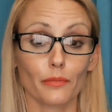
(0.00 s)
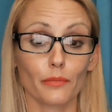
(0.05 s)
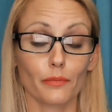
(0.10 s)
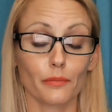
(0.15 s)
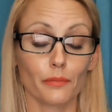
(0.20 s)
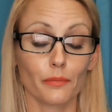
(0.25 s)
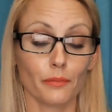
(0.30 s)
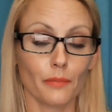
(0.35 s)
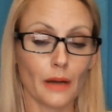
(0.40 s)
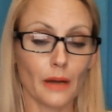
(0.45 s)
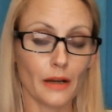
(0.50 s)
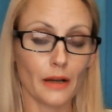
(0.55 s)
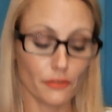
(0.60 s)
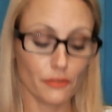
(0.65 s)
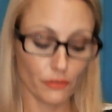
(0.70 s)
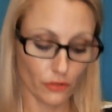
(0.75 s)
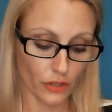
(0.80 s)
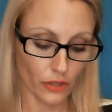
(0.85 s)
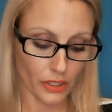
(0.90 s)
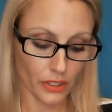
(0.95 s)
my
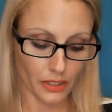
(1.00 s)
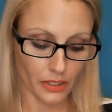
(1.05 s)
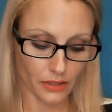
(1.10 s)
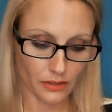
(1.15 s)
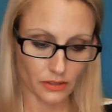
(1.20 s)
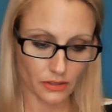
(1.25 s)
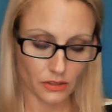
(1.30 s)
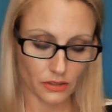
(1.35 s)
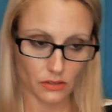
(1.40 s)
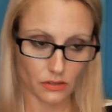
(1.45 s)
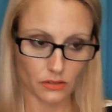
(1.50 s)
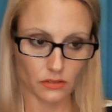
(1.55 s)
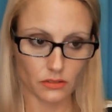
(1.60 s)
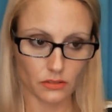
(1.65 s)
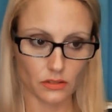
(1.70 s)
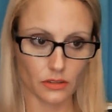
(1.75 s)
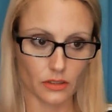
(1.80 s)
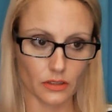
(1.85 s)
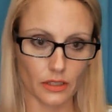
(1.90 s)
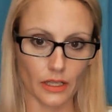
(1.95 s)
friend
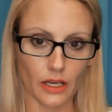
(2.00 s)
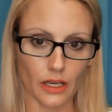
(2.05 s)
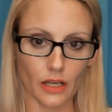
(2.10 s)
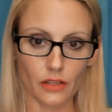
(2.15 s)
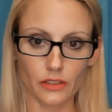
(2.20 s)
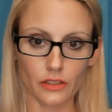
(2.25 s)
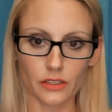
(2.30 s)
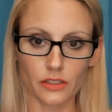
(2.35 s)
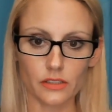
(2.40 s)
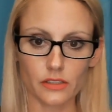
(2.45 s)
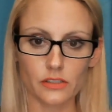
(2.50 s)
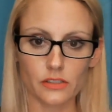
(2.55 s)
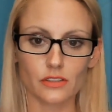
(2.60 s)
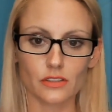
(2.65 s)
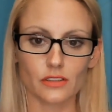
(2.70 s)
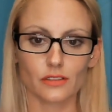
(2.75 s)
Alice